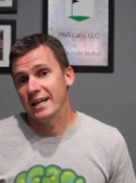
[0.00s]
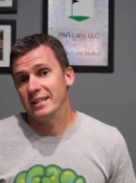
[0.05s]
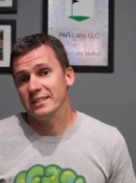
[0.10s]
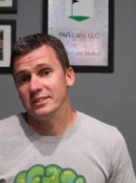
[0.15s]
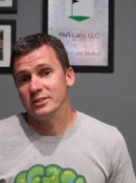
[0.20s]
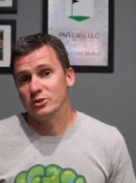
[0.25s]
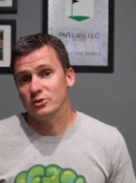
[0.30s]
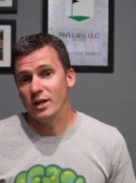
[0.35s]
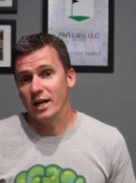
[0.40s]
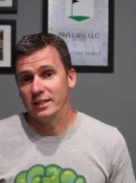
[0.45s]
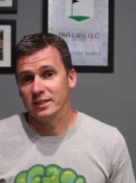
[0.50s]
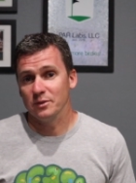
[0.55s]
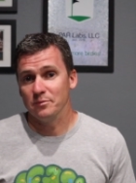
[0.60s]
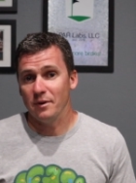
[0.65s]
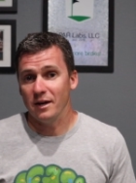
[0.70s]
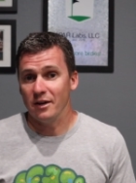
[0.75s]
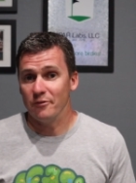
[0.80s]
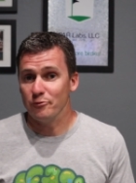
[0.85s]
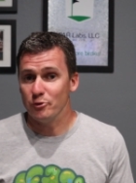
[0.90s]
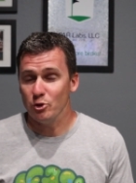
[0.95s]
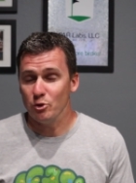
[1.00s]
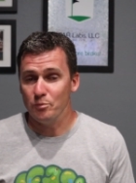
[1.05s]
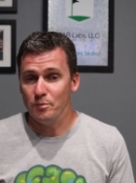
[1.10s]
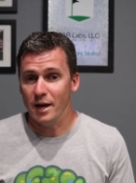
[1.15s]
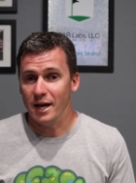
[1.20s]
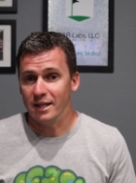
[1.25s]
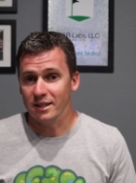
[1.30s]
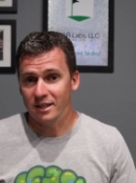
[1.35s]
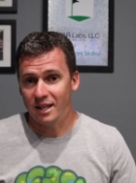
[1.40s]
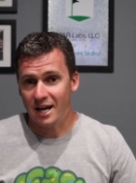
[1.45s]
I got distracted by a few
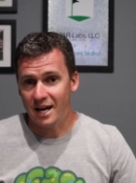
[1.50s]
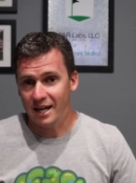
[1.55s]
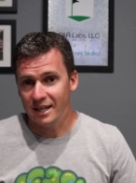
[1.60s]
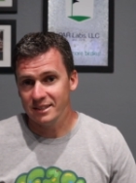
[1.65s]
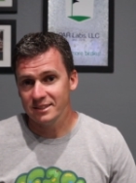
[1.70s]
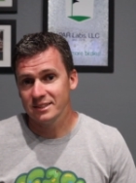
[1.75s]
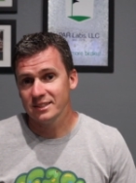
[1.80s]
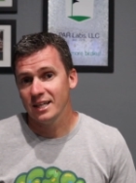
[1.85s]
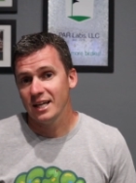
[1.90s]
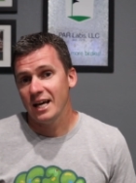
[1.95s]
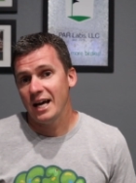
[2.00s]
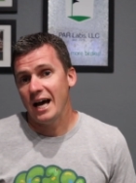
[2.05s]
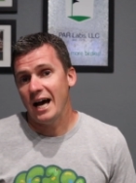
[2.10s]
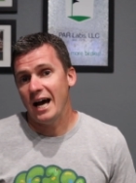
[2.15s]
bad lies.